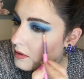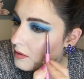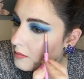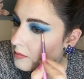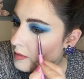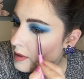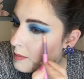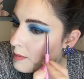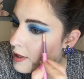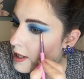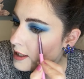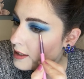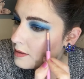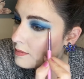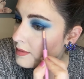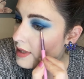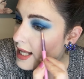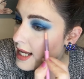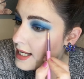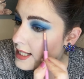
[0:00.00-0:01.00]
my bottom
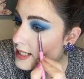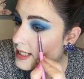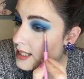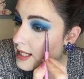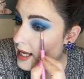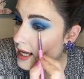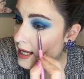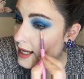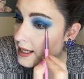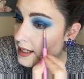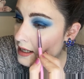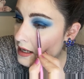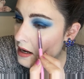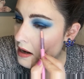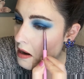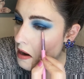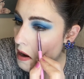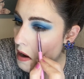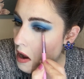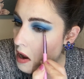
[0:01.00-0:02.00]
lash line
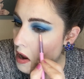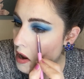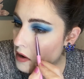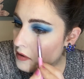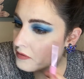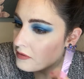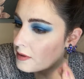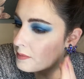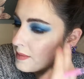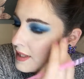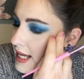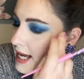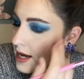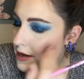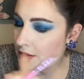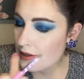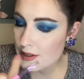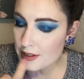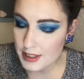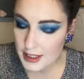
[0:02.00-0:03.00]
from the
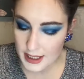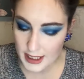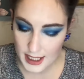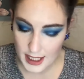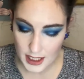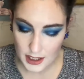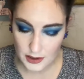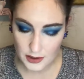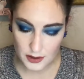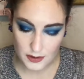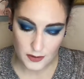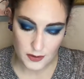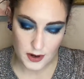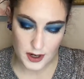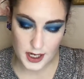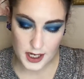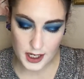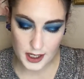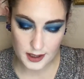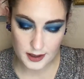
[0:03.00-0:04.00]
outer to the inner
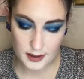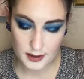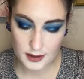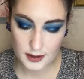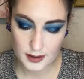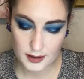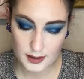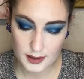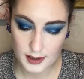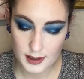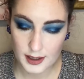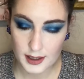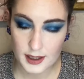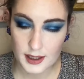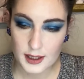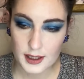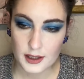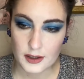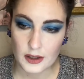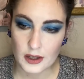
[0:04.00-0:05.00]
corner.
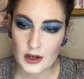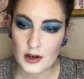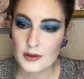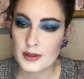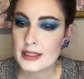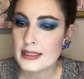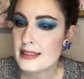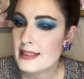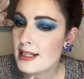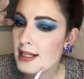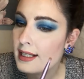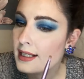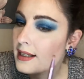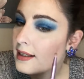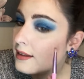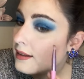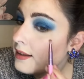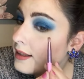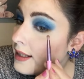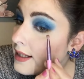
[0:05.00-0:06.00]
You can always take a
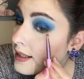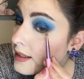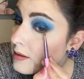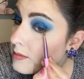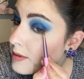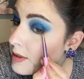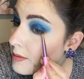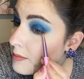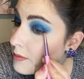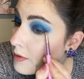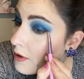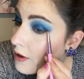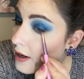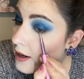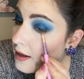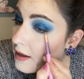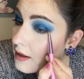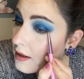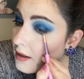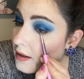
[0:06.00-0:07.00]
little bit
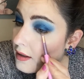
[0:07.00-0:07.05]
more.